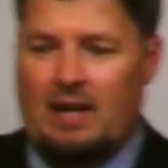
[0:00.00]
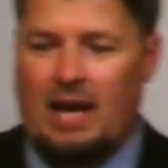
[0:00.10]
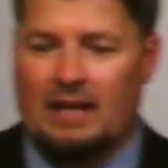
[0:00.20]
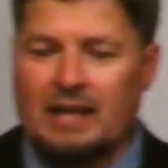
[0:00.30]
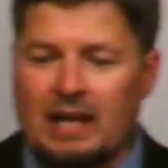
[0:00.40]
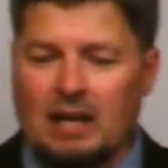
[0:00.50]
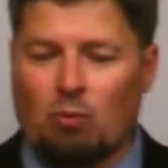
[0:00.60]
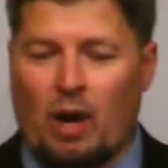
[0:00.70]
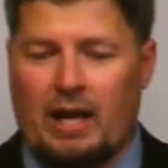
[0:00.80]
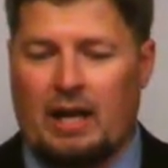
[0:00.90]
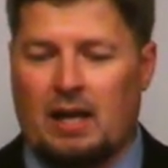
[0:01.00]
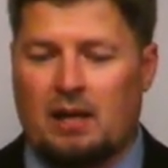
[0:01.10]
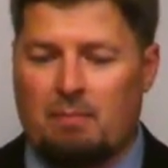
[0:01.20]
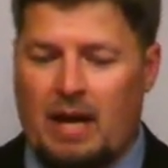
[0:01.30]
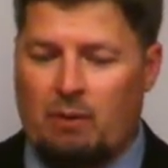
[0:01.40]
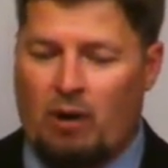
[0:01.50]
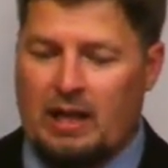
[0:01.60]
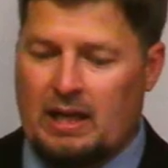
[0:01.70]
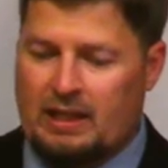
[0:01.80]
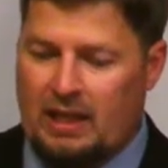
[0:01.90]
And Gideon went in and made
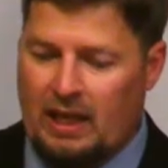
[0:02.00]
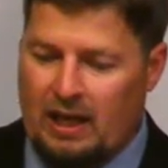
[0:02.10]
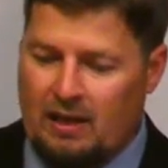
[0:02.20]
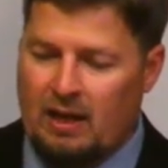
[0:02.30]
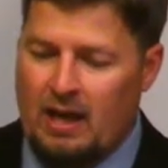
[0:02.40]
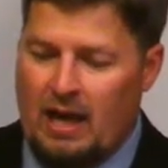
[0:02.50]
ready a kid